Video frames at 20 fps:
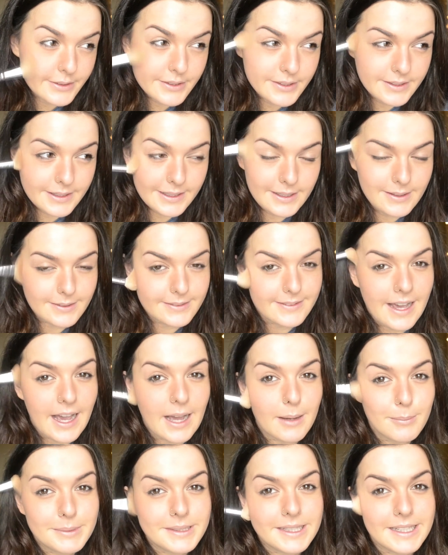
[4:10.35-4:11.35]
Just little
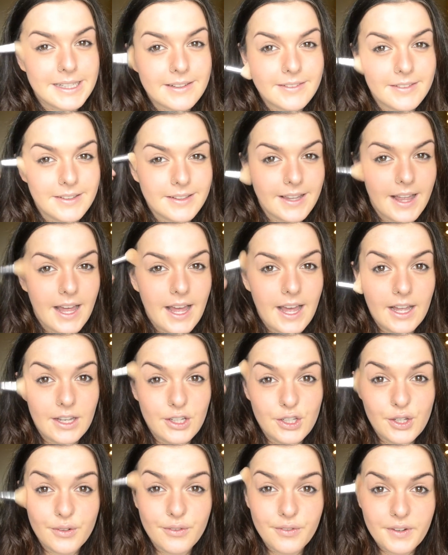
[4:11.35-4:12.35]
taps here and there, and
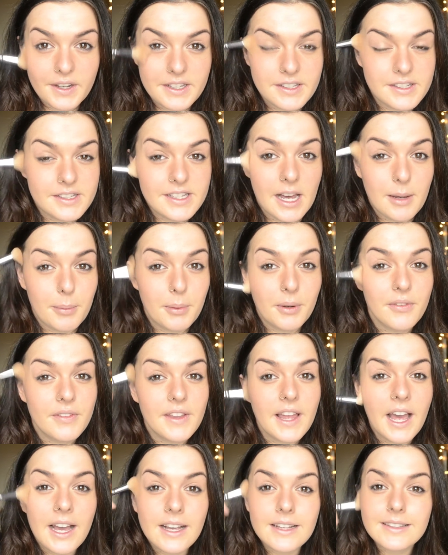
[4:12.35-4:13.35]
don't forget to tap off
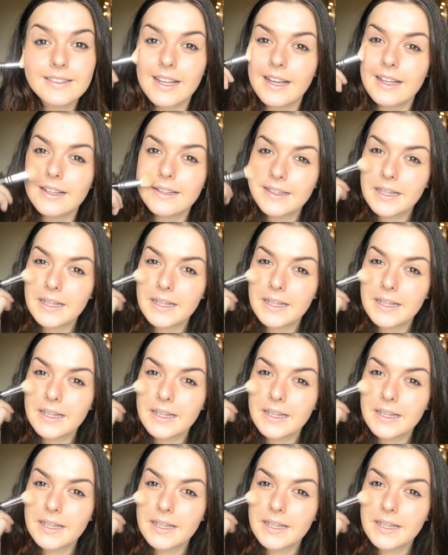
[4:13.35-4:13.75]
the excess.